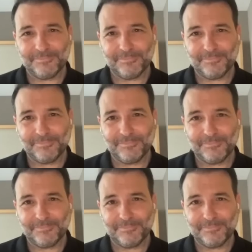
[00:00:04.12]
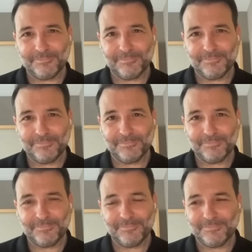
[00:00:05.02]

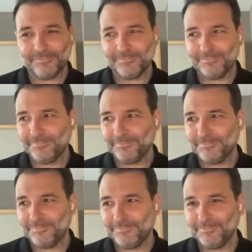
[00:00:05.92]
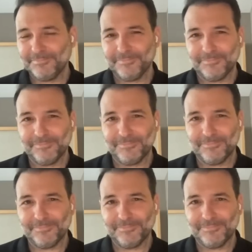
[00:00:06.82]

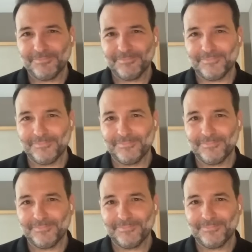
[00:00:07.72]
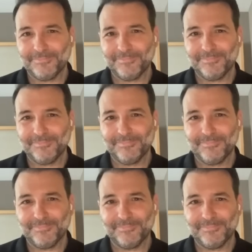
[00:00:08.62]

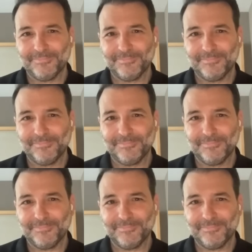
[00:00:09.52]
No words are spoken by the person on screen.